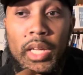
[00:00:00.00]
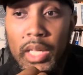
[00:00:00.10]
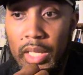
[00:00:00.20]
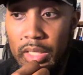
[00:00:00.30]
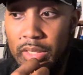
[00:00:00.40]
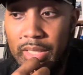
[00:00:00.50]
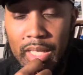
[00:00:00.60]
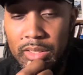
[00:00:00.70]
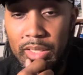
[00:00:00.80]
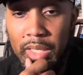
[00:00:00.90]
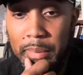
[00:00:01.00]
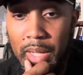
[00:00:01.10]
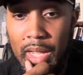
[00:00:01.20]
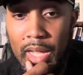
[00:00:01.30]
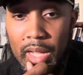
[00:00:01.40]
And he's not the same
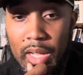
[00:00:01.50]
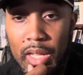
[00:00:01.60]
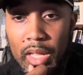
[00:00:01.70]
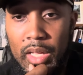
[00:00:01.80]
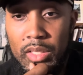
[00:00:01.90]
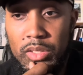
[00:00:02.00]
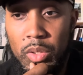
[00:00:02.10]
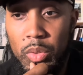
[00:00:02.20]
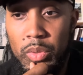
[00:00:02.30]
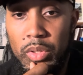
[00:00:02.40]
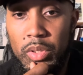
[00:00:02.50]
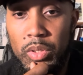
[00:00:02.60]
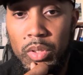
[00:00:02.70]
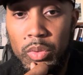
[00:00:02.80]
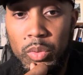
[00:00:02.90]
guy. So, you
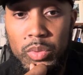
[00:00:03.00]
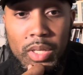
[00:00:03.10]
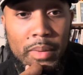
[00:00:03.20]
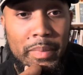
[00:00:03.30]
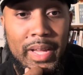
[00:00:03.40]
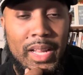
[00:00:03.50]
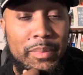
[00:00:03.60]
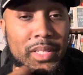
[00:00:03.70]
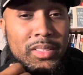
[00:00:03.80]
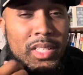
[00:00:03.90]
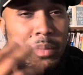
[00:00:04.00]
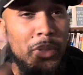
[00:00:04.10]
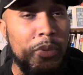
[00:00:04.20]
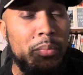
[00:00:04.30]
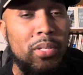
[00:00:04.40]
know, Utah might not be the team
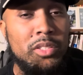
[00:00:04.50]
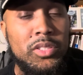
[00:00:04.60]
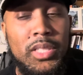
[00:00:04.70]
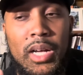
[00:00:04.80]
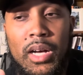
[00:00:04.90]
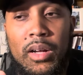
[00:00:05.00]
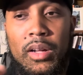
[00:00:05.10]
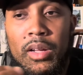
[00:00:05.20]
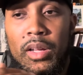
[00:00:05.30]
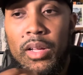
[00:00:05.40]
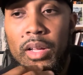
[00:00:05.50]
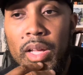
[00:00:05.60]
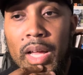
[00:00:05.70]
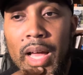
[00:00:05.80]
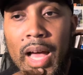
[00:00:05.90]
people going to be in the
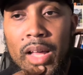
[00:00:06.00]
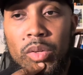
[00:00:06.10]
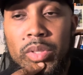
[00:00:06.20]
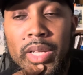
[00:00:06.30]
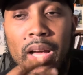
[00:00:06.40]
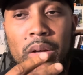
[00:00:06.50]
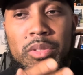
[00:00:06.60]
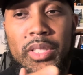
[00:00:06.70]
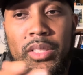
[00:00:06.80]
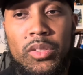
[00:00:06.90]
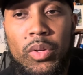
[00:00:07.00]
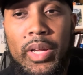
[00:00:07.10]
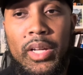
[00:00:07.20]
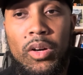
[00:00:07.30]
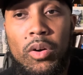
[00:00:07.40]
I don't think Iowa State's going to
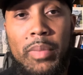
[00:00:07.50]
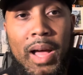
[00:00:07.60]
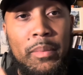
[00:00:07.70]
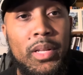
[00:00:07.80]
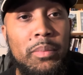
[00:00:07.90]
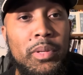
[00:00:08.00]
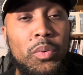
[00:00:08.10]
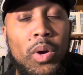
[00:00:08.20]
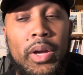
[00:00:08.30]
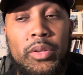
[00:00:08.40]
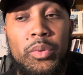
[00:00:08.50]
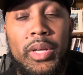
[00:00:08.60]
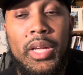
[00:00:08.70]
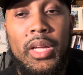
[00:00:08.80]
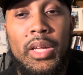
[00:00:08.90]
hang on, but I believe BYU
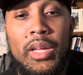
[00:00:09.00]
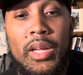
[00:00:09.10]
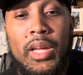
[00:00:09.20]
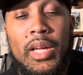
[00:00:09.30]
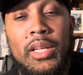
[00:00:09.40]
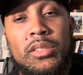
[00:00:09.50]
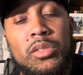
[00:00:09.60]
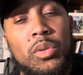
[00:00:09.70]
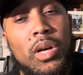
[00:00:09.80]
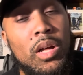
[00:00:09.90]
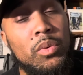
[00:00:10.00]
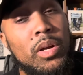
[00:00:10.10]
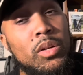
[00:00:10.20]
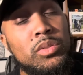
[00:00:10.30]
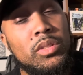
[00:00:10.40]
can. So
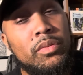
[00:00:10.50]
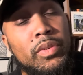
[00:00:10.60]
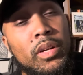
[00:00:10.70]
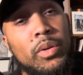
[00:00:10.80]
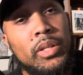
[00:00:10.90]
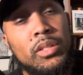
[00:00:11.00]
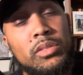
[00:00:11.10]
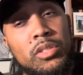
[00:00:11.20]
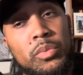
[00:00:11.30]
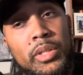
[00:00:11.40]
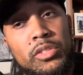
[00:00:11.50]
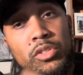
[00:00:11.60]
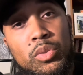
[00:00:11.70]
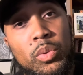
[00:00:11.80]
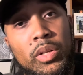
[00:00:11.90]
Colorado's in a very good situation,
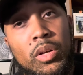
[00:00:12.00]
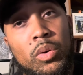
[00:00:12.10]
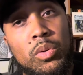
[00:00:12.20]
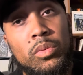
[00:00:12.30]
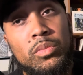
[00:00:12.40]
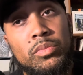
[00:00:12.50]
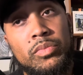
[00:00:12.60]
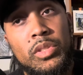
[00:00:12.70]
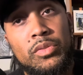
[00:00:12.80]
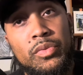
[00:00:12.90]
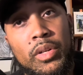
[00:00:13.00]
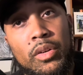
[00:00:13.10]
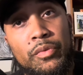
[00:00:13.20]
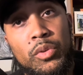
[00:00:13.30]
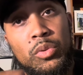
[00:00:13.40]
2-0. There's very
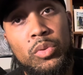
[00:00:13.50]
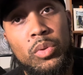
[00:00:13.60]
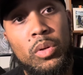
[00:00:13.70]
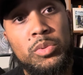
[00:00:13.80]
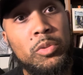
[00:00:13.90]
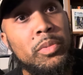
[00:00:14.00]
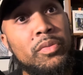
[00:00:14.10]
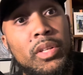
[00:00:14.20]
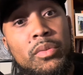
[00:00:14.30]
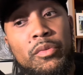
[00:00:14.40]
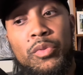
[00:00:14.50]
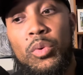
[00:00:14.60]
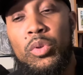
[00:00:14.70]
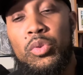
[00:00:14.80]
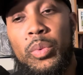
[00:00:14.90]
few 2-0. It's going to be even
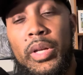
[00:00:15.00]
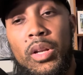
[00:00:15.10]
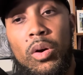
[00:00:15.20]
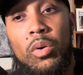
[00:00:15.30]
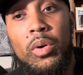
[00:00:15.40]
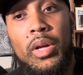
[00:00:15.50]
fewer 3-0.